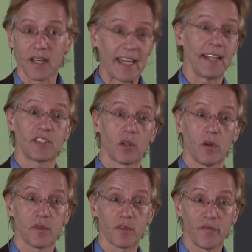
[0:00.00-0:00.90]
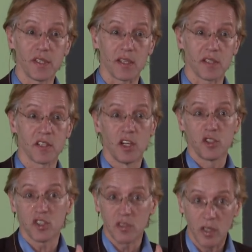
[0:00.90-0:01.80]
against the laws of physics,
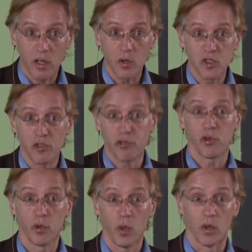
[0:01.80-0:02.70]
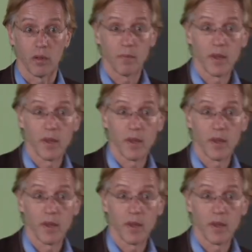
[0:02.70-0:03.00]
just goes through the wall.